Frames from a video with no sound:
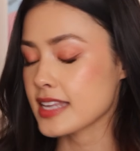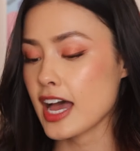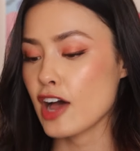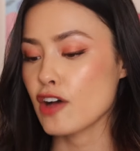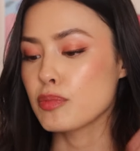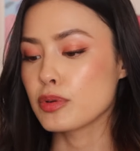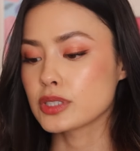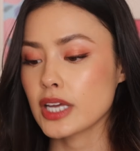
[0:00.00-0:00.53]

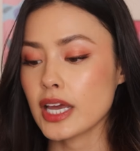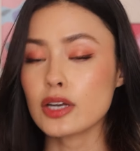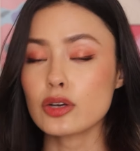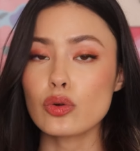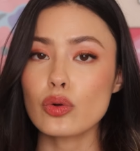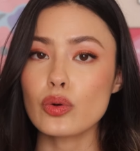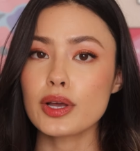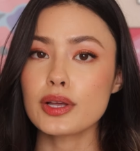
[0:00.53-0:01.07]
have
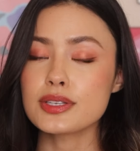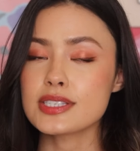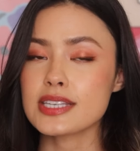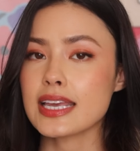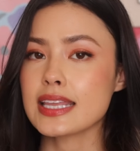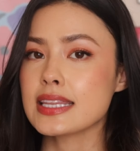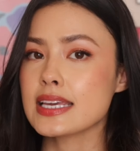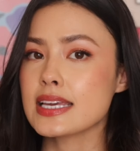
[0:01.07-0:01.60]
botanical oils
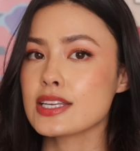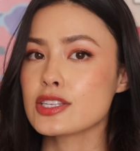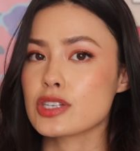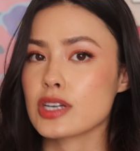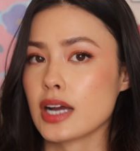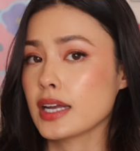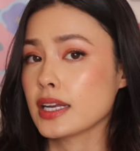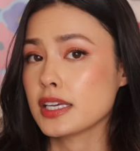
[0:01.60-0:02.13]
in these to
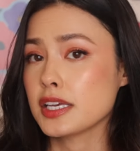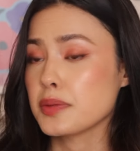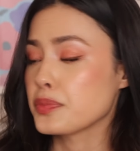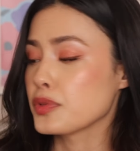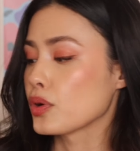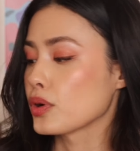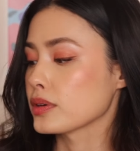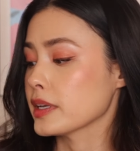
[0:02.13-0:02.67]
kind of keep
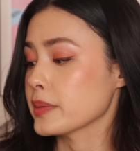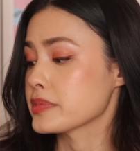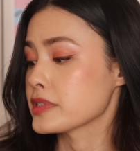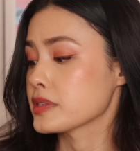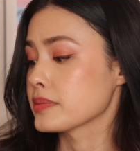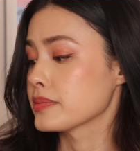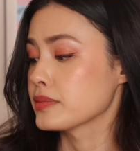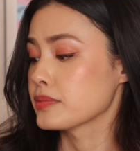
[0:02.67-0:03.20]
your
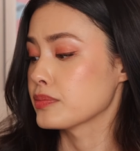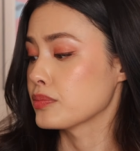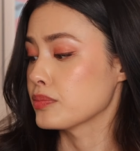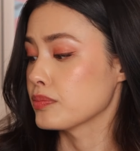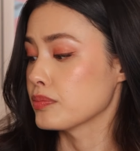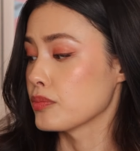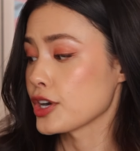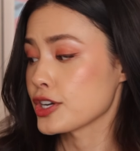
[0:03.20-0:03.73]
lips
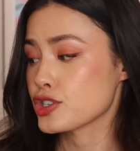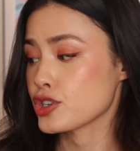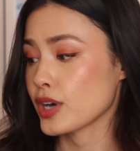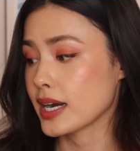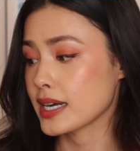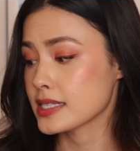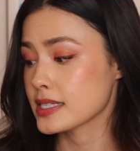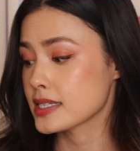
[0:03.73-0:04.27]

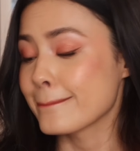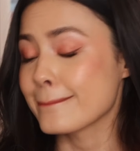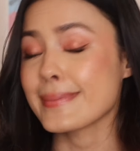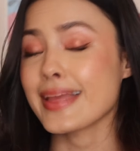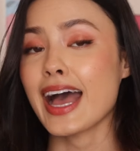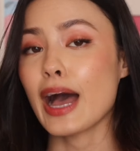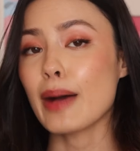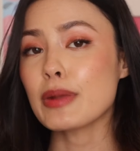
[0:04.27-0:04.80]
moisturized.
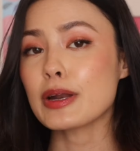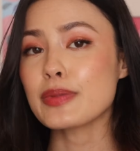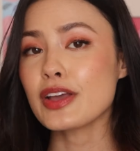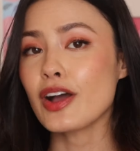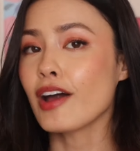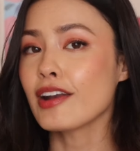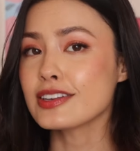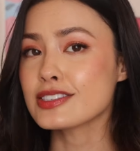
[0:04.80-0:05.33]
I'm gonna be
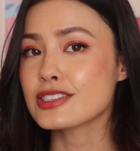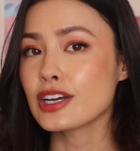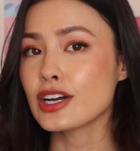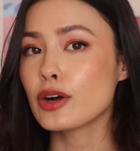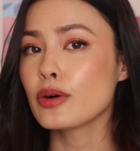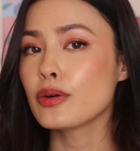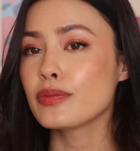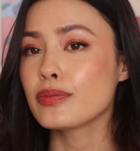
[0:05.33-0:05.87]
honest
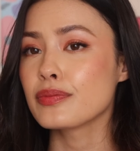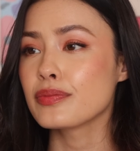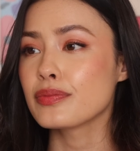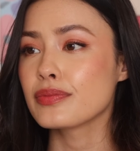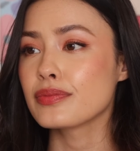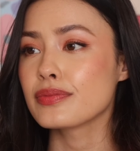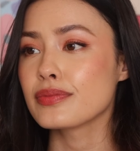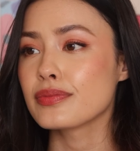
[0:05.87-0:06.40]
though,
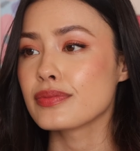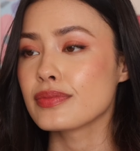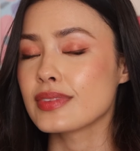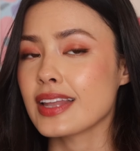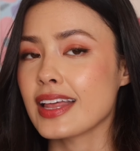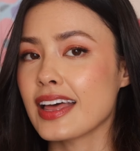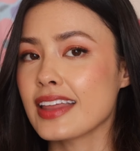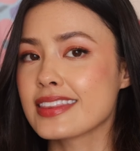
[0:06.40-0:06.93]

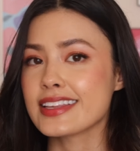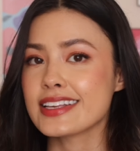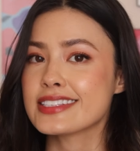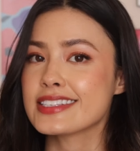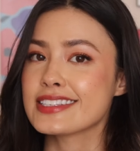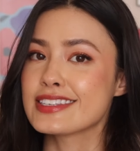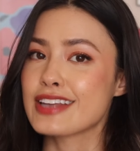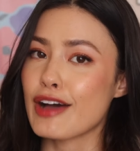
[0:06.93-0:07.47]
this
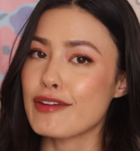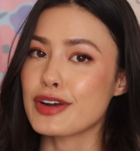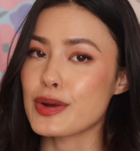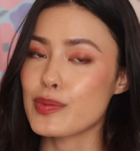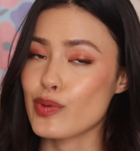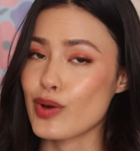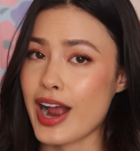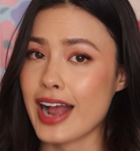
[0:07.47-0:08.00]
is not very
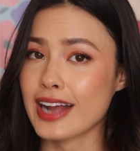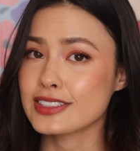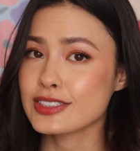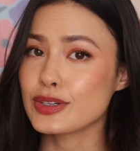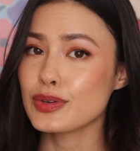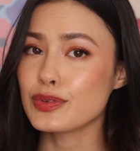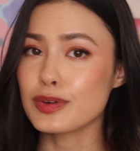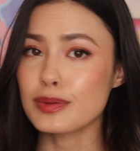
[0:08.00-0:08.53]

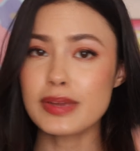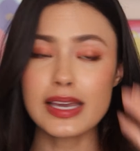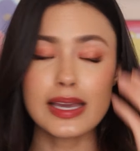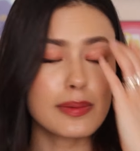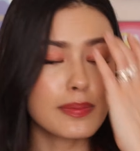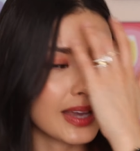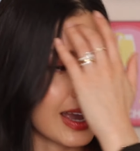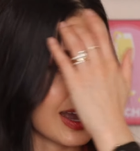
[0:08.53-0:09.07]
practical for me
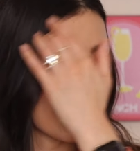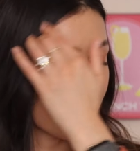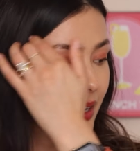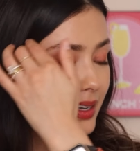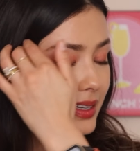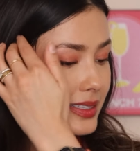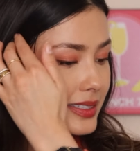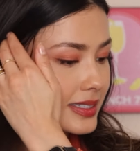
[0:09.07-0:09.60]

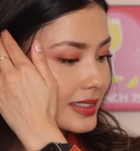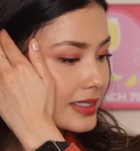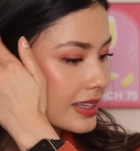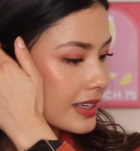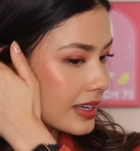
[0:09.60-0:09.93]
because